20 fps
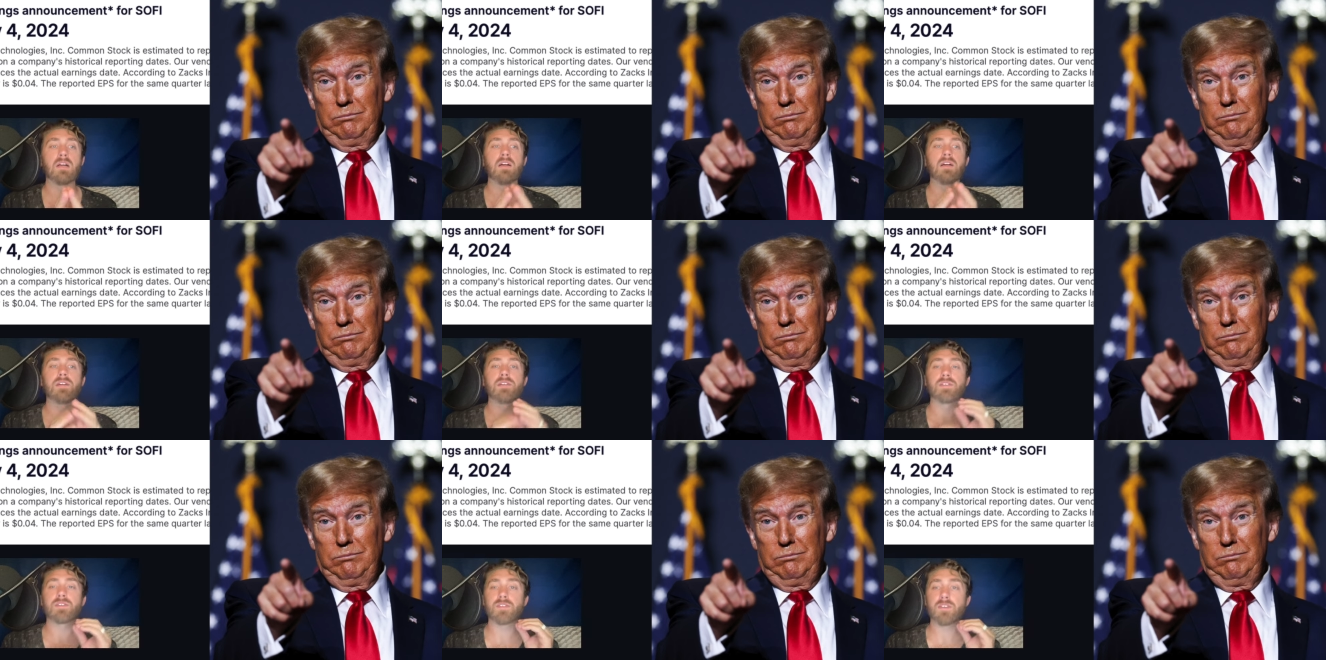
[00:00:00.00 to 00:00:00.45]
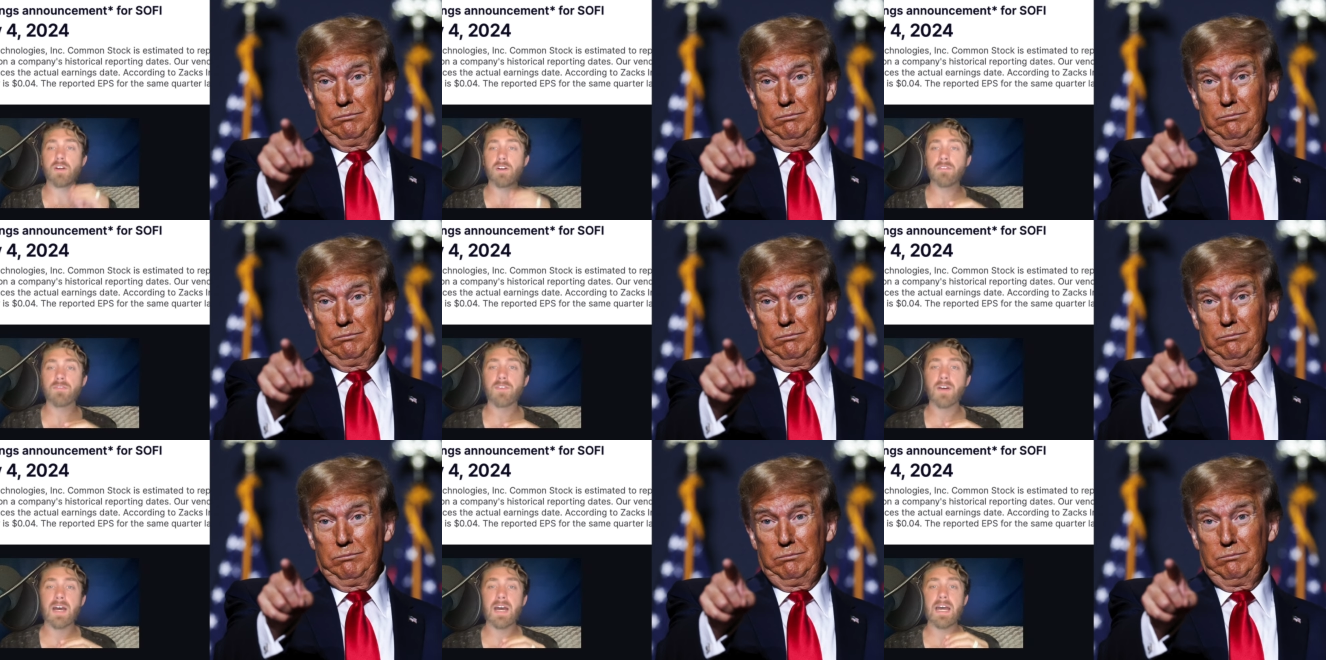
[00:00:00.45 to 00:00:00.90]

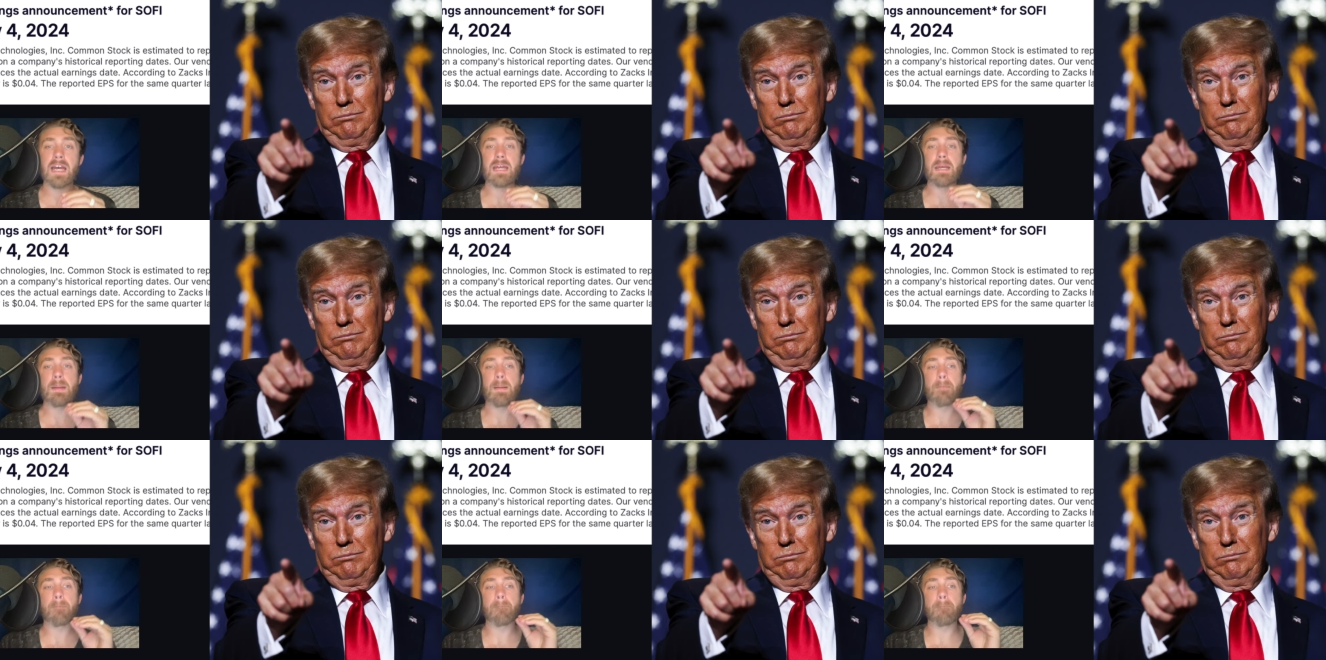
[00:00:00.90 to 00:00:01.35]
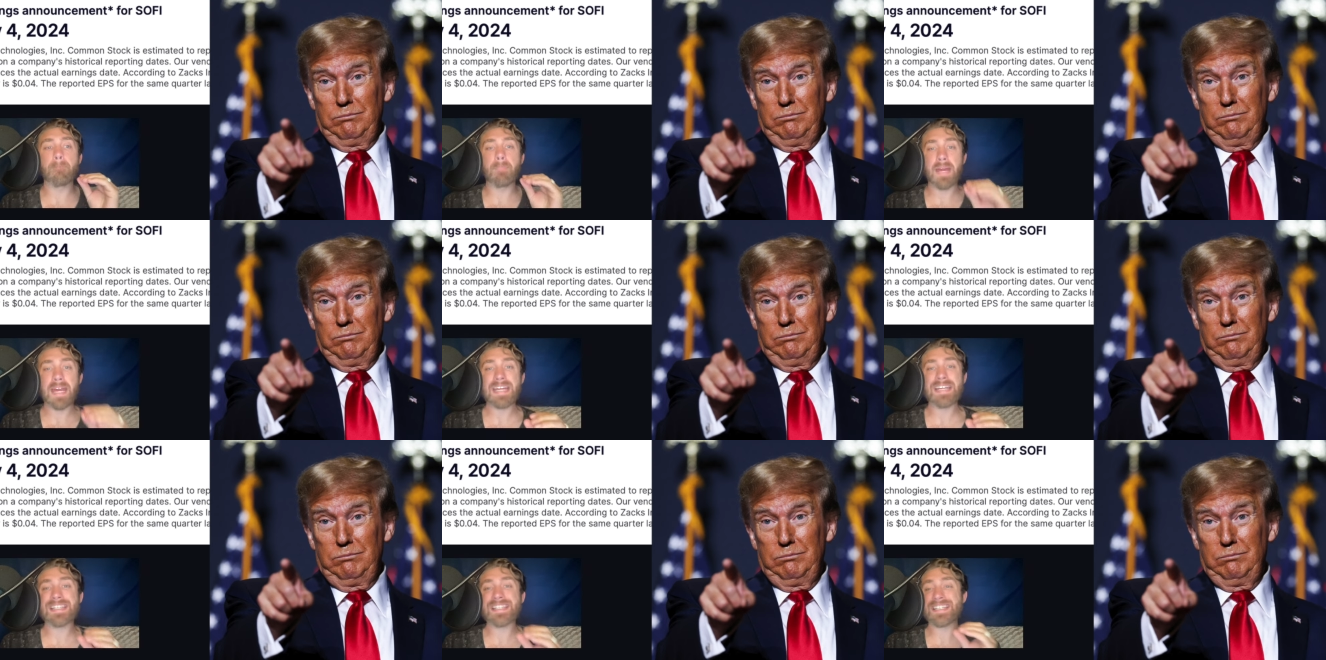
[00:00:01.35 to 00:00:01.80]
Speaker 1: SoFi
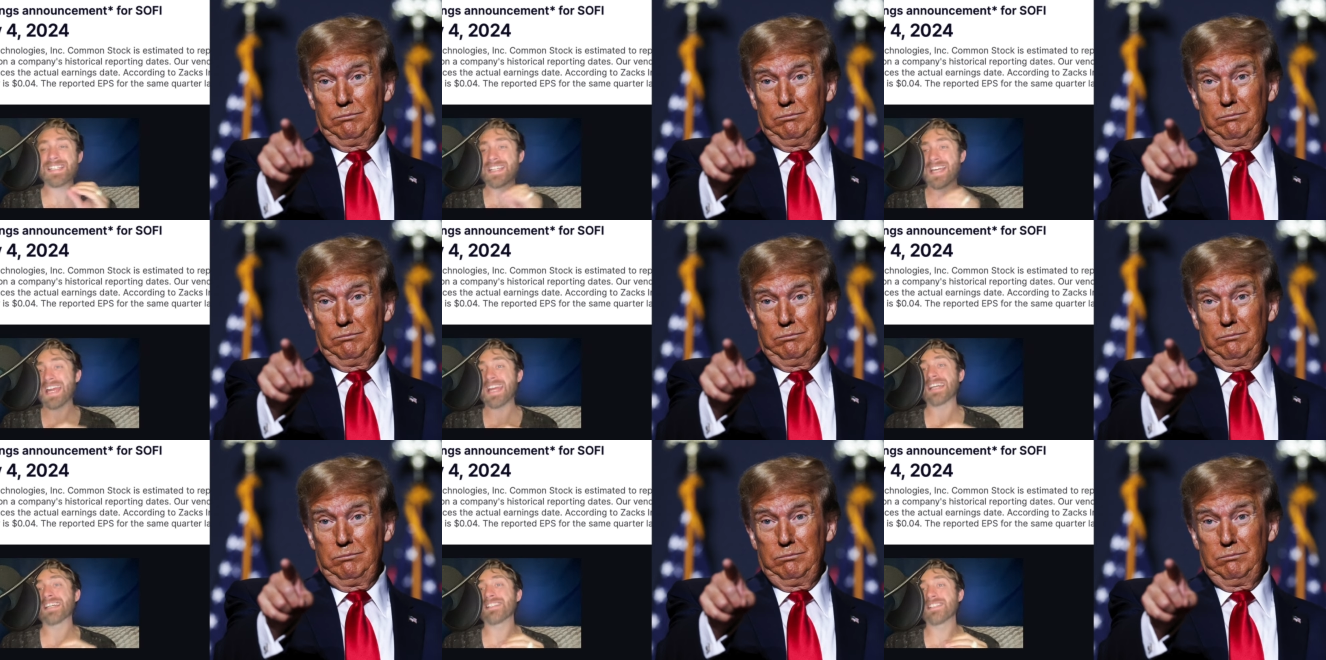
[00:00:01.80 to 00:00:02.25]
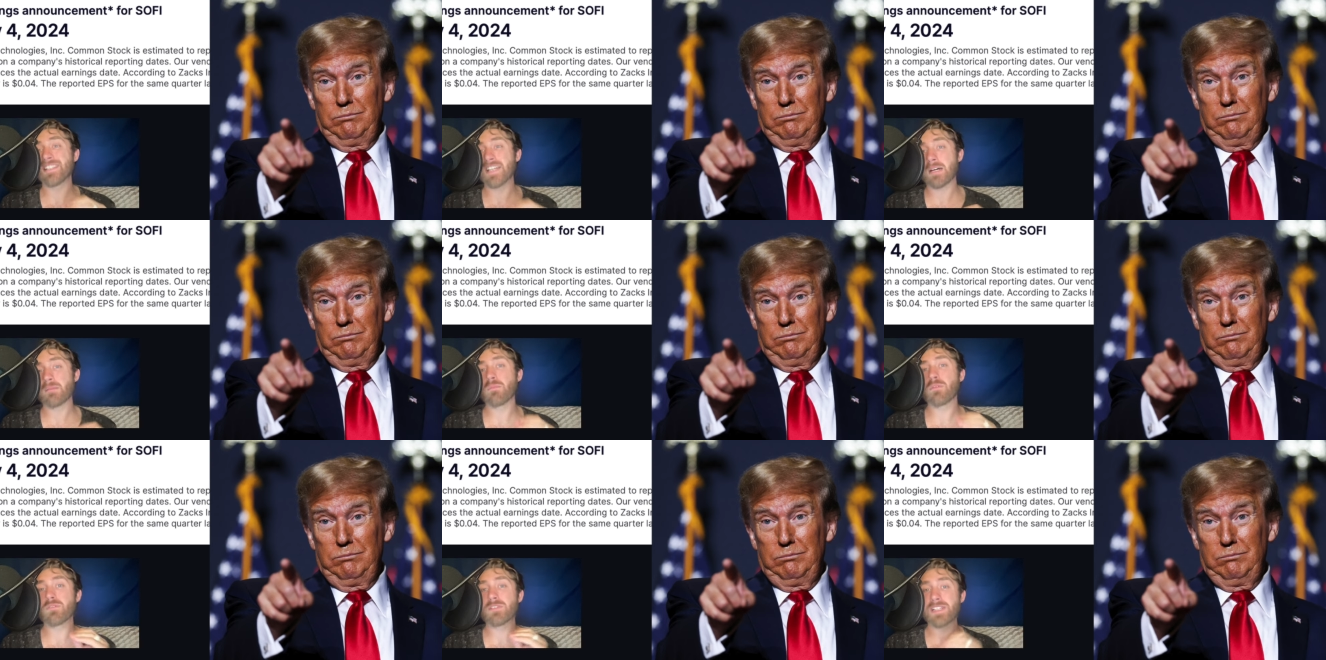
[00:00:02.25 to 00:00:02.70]
may stay a
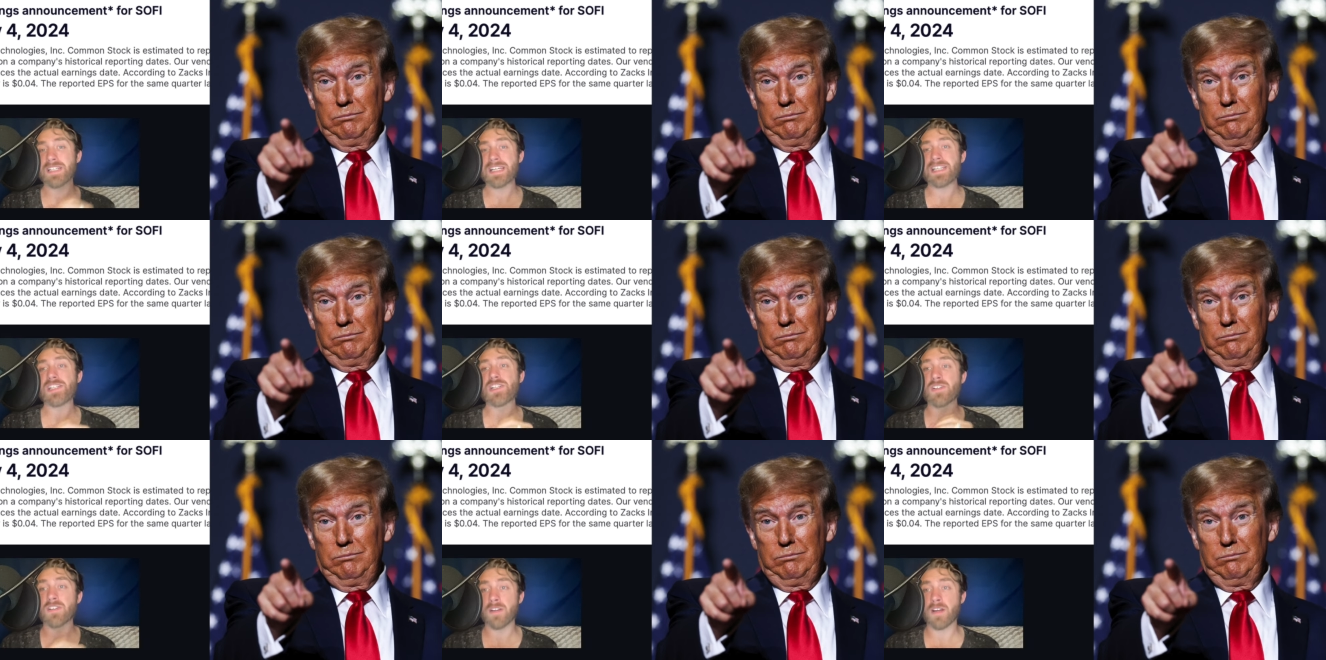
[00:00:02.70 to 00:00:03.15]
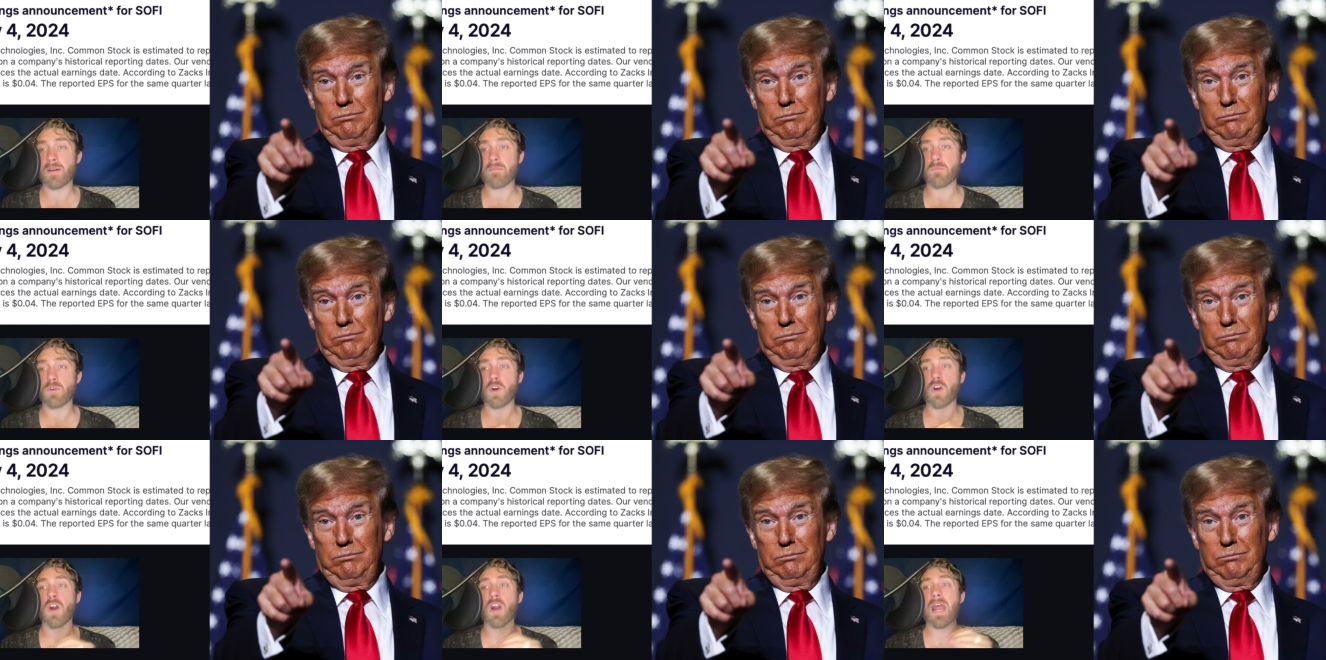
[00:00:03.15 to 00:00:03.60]
double-digit
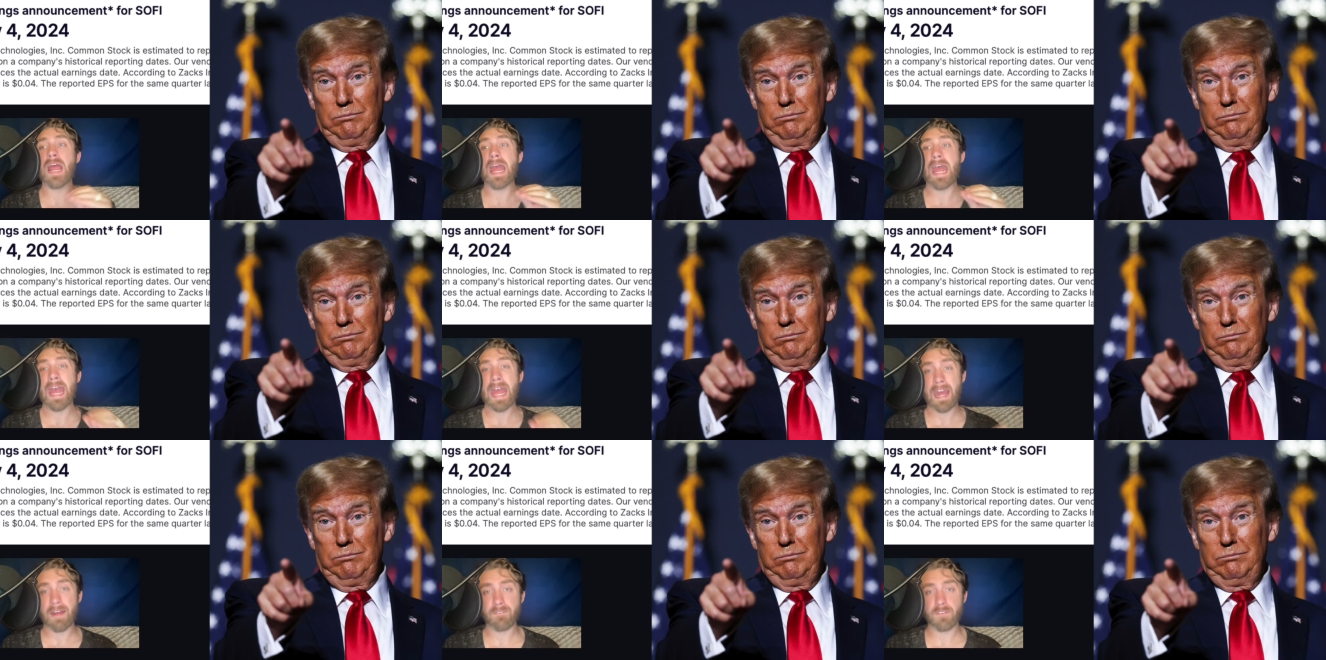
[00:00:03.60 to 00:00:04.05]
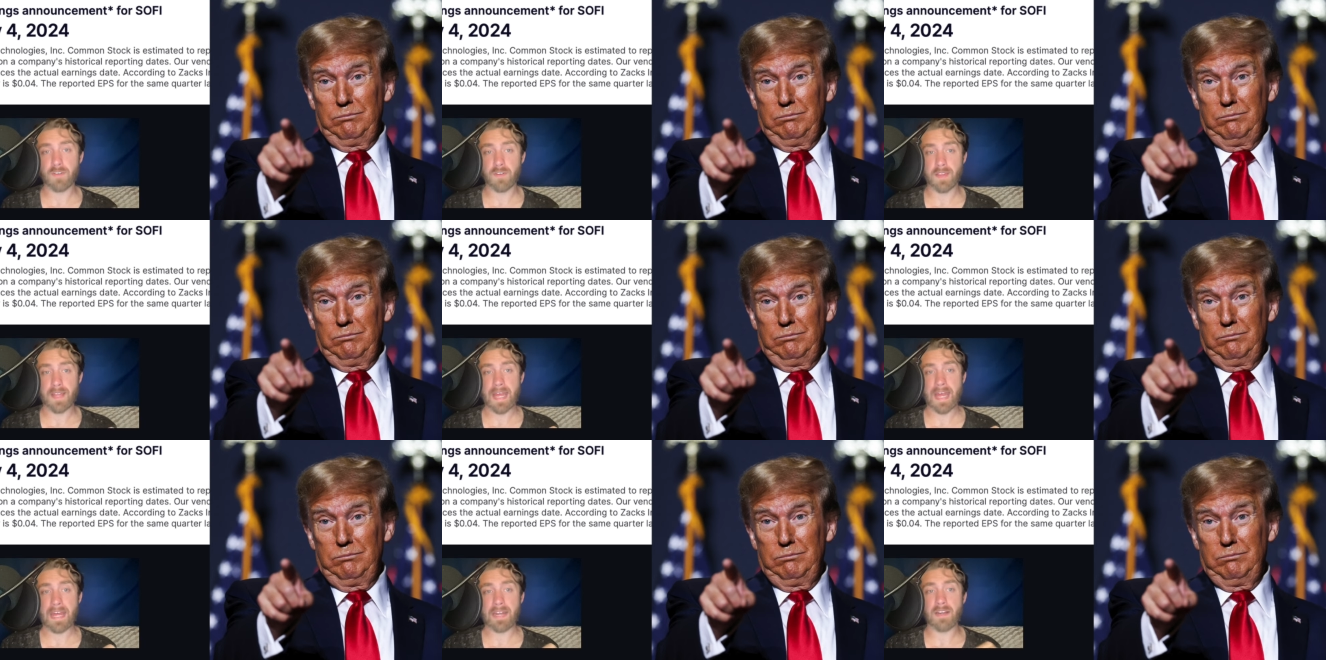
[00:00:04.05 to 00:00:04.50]
number after
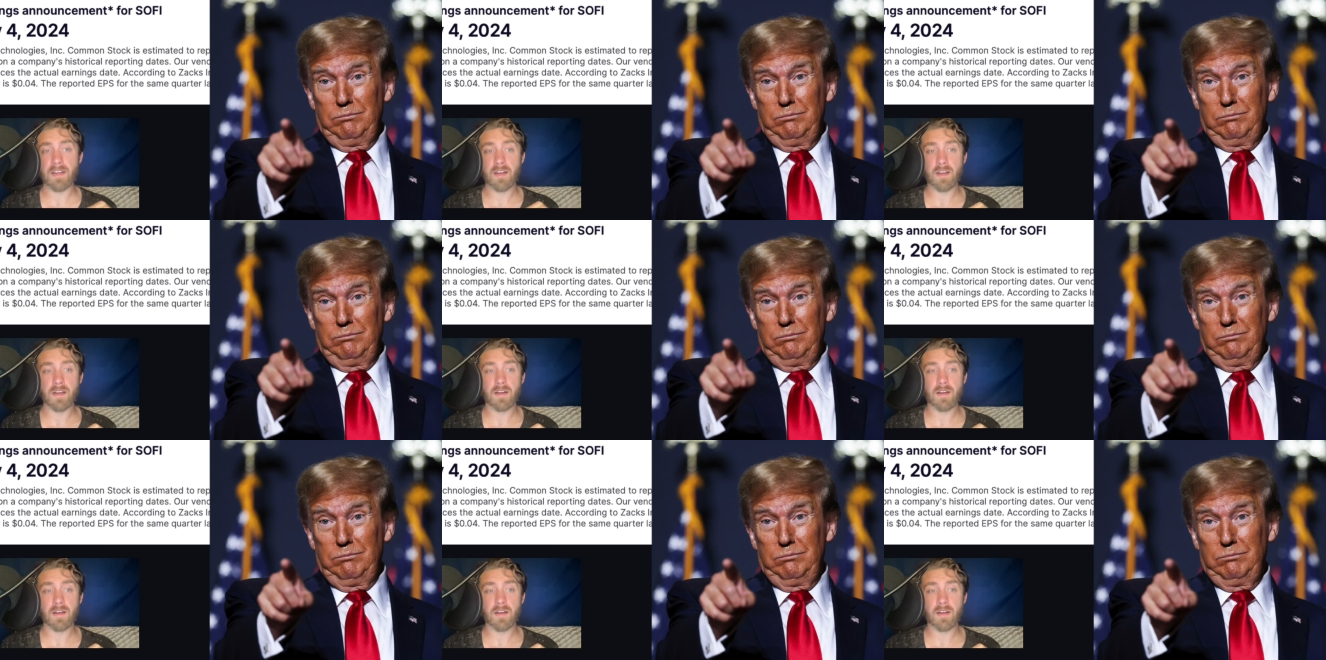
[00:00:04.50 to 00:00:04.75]
that.